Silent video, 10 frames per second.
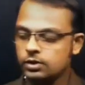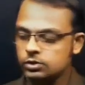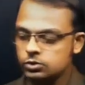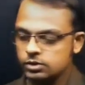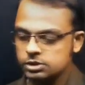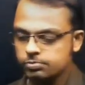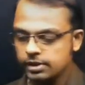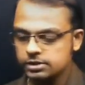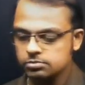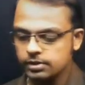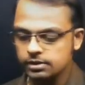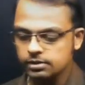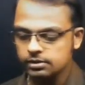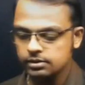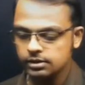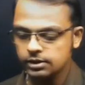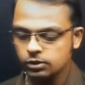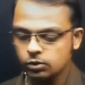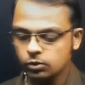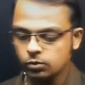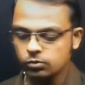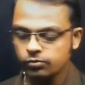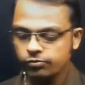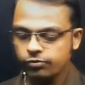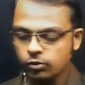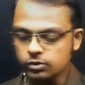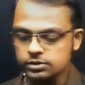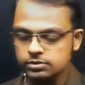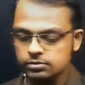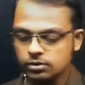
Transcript: So displacement into force,